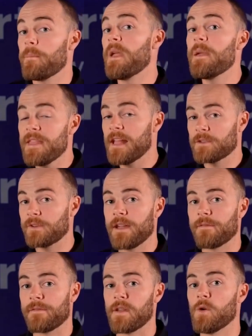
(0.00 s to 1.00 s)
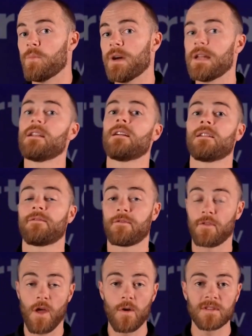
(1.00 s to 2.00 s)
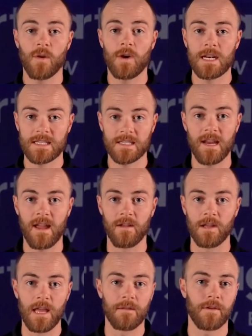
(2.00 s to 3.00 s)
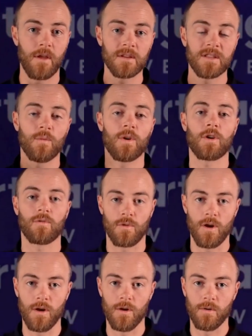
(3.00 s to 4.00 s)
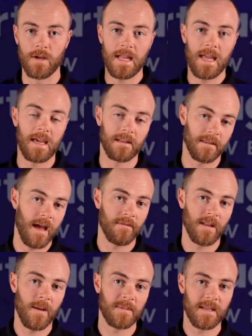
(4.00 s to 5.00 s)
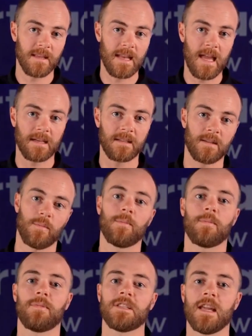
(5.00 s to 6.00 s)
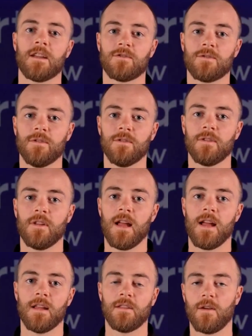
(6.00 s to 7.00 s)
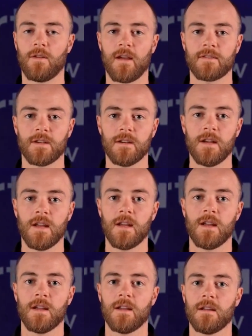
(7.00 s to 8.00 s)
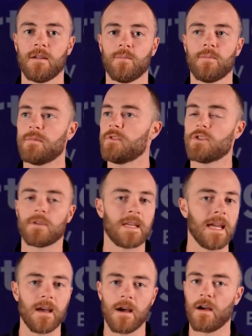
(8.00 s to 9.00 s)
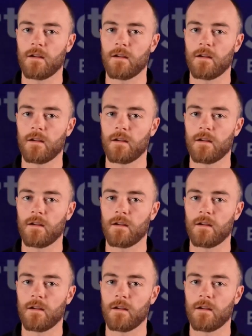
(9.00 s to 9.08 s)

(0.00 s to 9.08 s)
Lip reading: maybe that's okay for you. But for those that want to scale and for those that want to grow and level up to the next potential loan officer, get